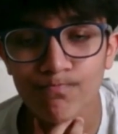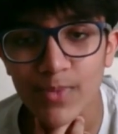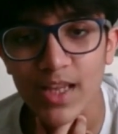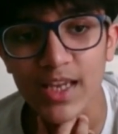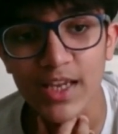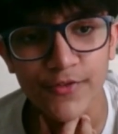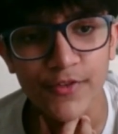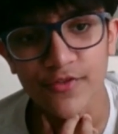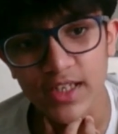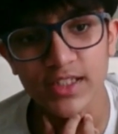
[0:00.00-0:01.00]
If
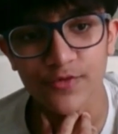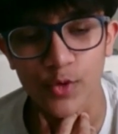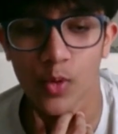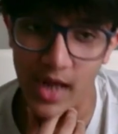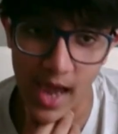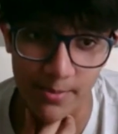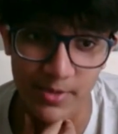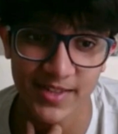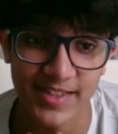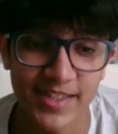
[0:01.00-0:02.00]
it isn't for what
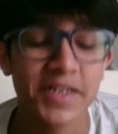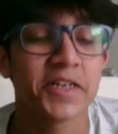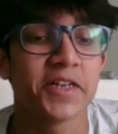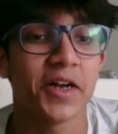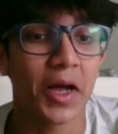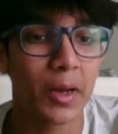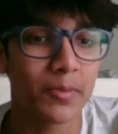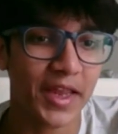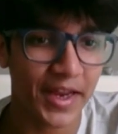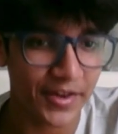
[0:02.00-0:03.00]
happens
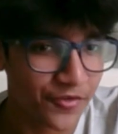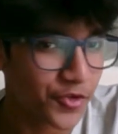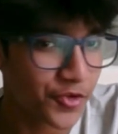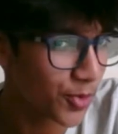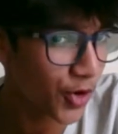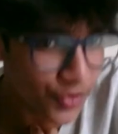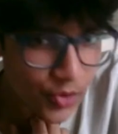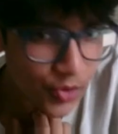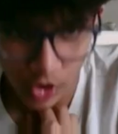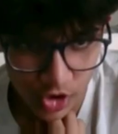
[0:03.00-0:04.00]
in a few moves,
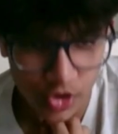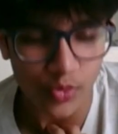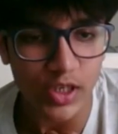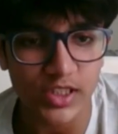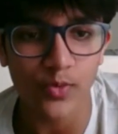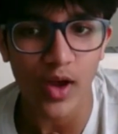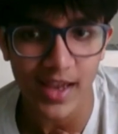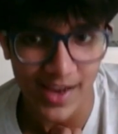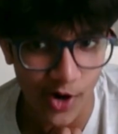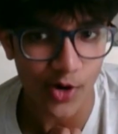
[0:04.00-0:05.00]
which is the reason why
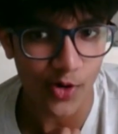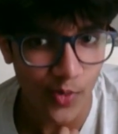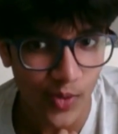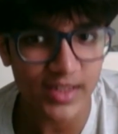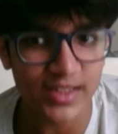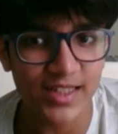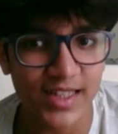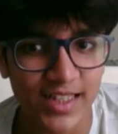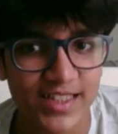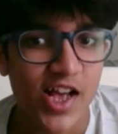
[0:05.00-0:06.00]
Hikaru wins this,
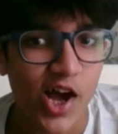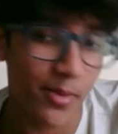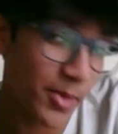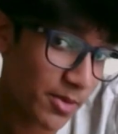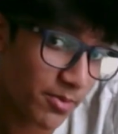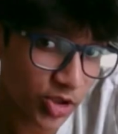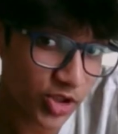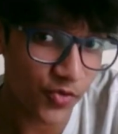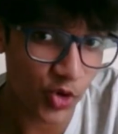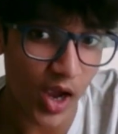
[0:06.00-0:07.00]
and most of
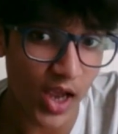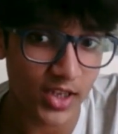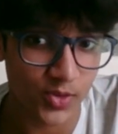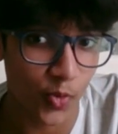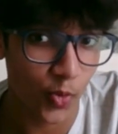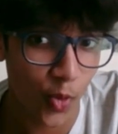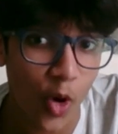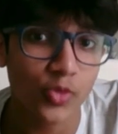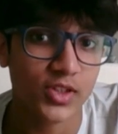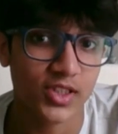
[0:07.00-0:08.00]
you guys
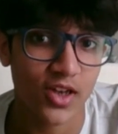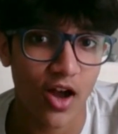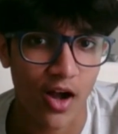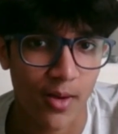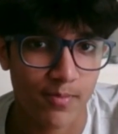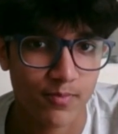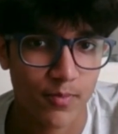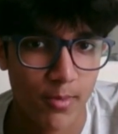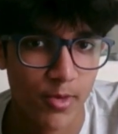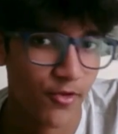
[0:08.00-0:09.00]
won't
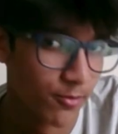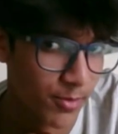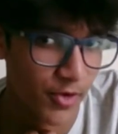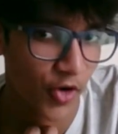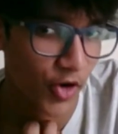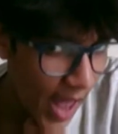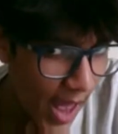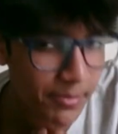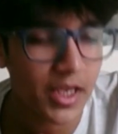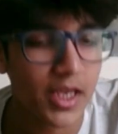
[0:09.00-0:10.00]
be very
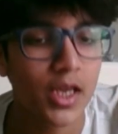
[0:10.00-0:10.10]
happy.